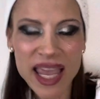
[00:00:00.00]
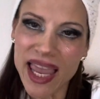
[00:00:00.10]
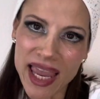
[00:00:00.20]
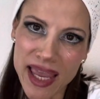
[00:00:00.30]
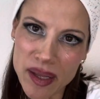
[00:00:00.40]

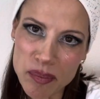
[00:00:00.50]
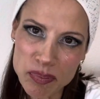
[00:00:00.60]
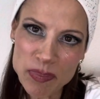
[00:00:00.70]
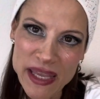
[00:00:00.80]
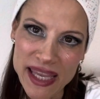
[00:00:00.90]

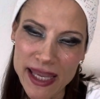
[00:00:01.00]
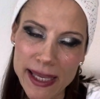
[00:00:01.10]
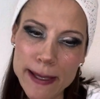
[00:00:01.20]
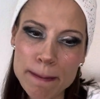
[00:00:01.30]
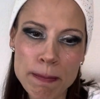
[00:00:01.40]
And
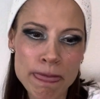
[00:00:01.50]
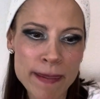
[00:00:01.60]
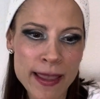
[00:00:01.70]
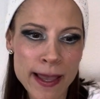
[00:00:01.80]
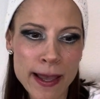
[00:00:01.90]
B,
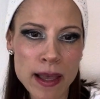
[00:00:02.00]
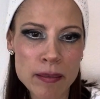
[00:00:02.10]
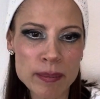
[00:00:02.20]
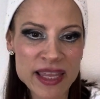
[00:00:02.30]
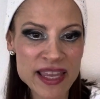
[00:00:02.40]

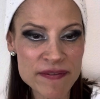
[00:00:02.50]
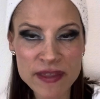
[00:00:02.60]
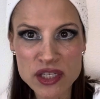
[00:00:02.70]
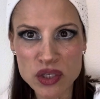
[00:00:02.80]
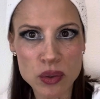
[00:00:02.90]
um, if
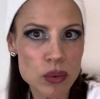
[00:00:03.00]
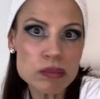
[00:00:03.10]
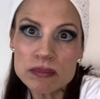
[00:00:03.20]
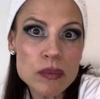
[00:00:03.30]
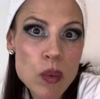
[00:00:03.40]
they do,
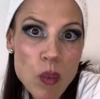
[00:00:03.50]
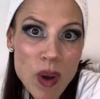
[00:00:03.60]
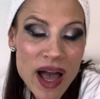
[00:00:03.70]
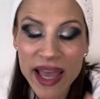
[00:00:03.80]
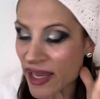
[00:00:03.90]

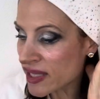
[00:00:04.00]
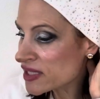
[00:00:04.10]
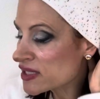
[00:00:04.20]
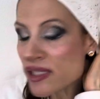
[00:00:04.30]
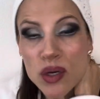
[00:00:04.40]
why? And
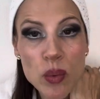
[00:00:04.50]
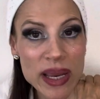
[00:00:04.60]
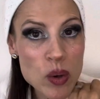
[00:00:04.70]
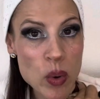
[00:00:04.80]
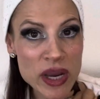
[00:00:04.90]
this is a
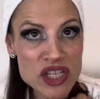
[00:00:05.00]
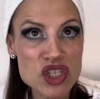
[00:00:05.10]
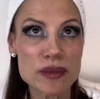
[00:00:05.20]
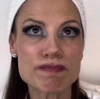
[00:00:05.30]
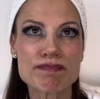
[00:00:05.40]
great
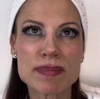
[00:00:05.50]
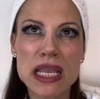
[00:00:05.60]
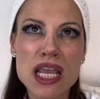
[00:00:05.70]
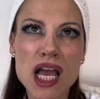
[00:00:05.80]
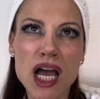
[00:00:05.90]
question.
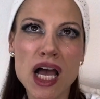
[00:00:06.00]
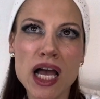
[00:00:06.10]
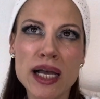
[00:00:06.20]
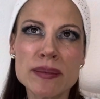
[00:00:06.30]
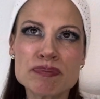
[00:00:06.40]

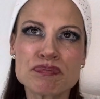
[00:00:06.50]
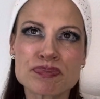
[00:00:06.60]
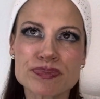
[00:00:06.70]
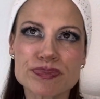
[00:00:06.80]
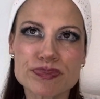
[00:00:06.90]
Um,
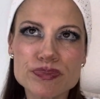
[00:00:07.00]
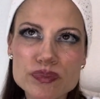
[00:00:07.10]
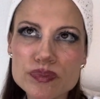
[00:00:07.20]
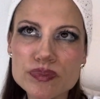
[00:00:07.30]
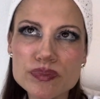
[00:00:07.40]

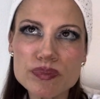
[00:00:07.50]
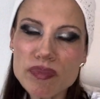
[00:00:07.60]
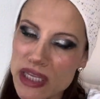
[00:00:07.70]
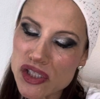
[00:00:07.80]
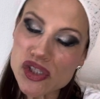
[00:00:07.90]

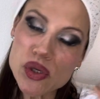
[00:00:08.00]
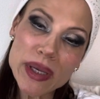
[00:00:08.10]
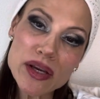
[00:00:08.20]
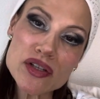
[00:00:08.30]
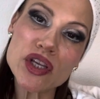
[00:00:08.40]
so
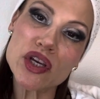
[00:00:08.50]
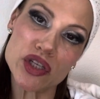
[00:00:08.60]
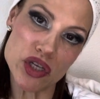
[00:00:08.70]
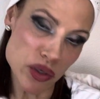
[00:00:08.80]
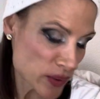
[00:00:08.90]
here's the good
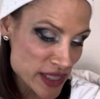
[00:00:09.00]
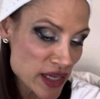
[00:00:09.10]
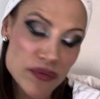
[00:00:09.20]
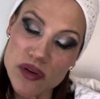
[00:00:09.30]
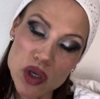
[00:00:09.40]
news.
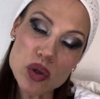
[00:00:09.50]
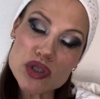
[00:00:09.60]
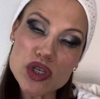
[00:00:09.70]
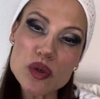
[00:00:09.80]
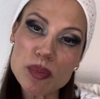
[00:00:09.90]
If you
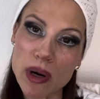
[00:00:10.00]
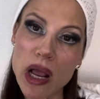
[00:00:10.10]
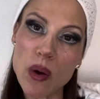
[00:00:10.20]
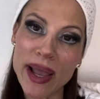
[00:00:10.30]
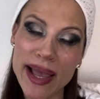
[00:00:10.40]
do
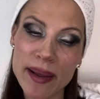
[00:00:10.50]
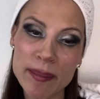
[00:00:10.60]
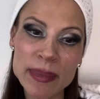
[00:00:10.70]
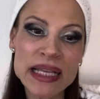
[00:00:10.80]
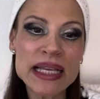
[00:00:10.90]

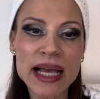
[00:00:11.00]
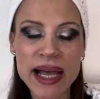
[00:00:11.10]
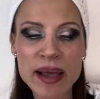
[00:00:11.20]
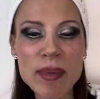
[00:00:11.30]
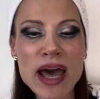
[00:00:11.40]
Pro-Am,
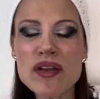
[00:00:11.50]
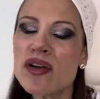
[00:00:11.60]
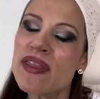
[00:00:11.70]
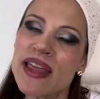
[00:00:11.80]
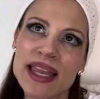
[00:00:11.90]
um,
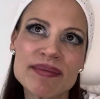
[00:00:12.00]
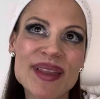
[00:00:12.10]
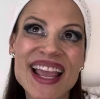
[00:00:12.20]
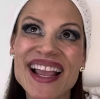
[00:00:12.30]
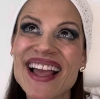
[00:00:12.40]
other than
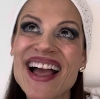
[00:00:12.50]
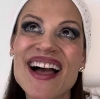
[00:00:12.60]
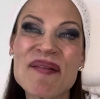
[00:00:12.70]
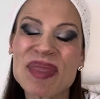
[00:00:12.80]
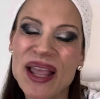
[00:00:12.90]
like
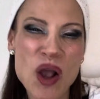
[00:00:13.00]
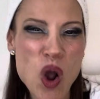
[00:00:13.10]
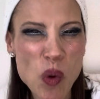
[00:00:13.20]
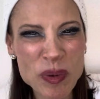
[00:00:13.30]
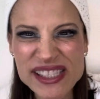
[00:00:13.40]
um, like
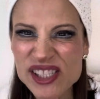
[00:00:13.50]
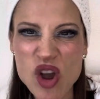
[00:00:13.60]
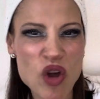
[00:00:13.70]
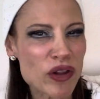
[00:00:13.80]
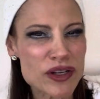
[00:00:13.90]
open
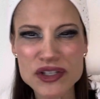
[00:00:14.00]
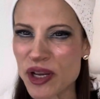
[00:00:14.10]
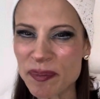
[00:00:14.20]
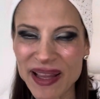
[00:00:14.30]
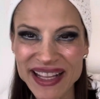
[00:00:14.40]

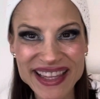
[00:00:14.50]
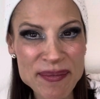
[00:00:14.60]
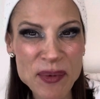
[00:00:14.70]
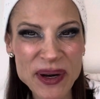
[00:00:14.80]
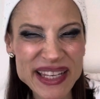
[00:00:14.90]
scholarship, like the
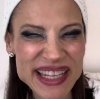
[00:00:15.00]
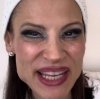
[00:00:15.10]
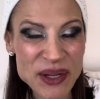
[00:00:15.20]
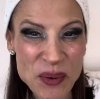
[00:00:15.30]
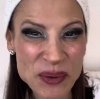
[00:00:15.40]
more
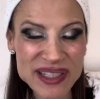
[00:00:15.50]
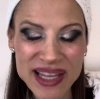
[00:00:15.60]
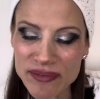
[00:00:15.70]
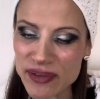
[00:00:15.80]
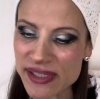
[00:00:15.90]
elite gold
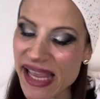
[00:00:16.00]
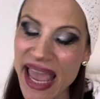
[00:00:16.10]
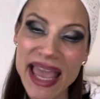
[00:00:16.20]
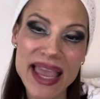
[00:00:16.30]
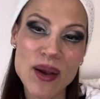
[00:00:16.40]
levels,
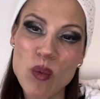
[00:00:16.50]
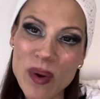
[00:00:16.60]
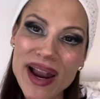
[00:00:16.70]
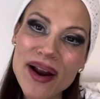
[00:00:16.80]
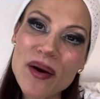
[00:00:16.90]
hey,
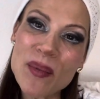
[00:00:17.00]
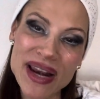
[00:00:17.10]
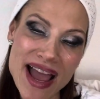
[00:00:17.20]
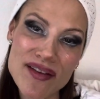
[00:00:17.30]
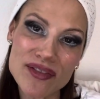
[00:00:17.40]
wear
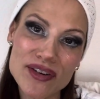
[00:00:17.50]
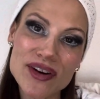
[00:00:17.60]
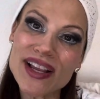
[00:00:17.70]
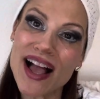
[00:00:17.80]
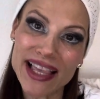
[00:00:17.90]

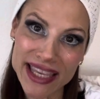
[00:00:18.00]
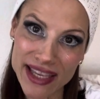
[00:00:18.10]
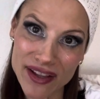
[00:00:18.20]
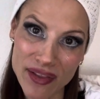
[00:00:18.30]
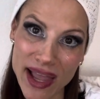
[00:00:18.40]
whatever
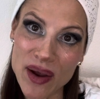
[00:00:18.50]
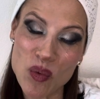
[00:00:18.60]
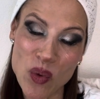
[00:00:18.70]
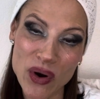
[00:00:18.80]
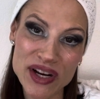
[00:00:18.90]
heel height
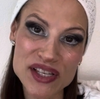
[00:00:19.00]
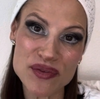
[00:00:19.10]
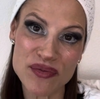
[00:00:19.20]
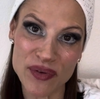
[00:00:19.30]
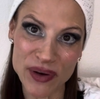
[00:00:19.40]
works
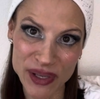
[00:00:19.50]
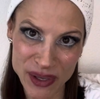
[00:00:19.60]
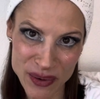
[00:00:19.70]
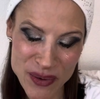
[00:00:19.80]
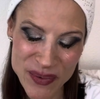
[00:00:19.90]
for
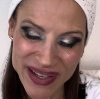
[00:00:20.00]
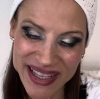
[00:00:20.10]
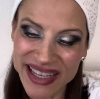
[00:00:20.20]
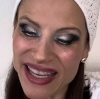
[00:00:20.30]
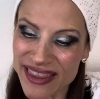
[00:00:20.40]
you.
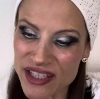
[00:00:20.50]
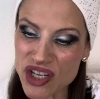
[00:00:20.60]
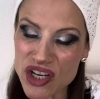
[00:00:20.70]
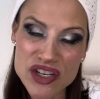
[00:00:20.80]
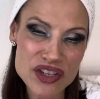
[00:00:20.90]
The
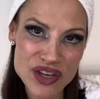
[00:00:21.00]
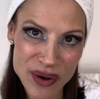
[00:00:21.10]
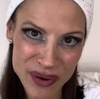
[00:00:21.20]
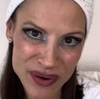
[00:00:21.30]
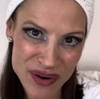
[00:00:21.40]
judges
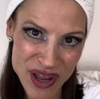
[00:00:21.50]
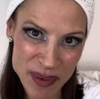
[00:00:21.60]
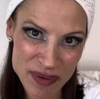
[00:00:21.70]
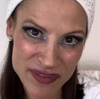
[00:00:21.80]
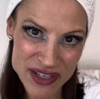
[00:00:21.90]
know you're not a
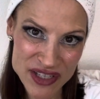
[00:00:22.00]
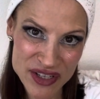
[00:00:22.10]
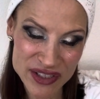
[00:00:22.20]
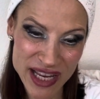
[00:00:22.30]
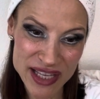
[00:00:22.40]

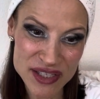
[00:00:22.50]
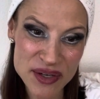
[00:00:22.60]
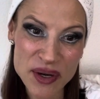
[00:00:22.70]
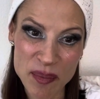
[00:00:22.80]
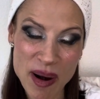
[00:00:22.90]
professional dancer.
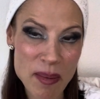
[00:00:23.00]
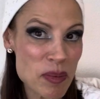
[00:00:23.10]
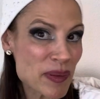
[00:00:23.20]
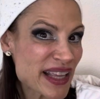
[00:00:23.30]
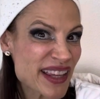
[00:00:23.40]
You're
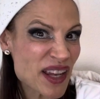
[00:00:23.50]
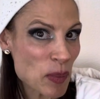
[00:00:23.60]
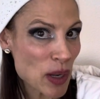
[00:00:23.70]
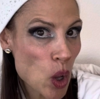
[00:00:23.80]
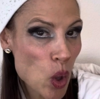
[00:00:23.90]
probably a little
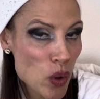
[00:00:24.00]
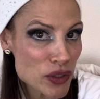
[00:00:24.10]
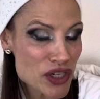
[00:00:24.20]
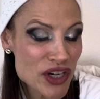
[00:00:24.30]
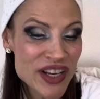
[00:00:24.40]
bit
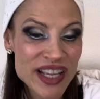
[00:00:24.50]
older.